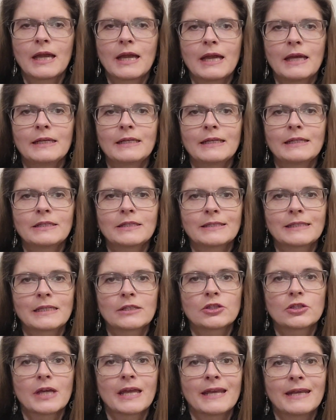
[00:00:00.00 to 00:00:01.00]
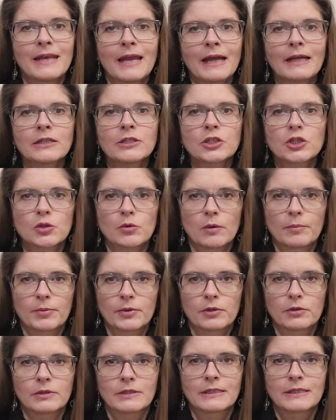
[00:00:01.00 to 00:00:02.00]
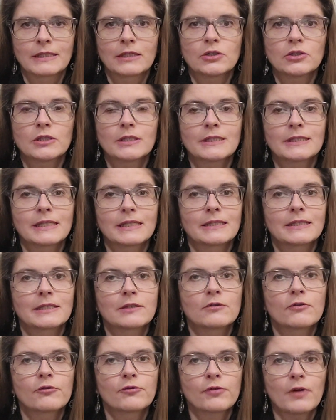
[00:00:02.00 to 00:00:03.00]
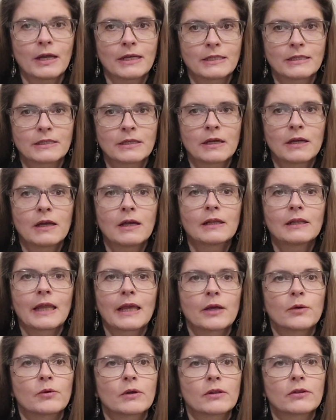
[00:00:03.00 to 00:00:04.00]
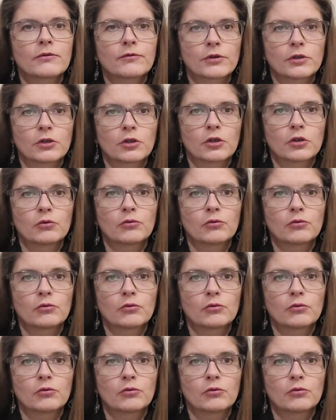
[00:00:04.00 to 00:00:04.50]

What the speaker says: A knit stitch next to a purl stitch sits in front, like with vertical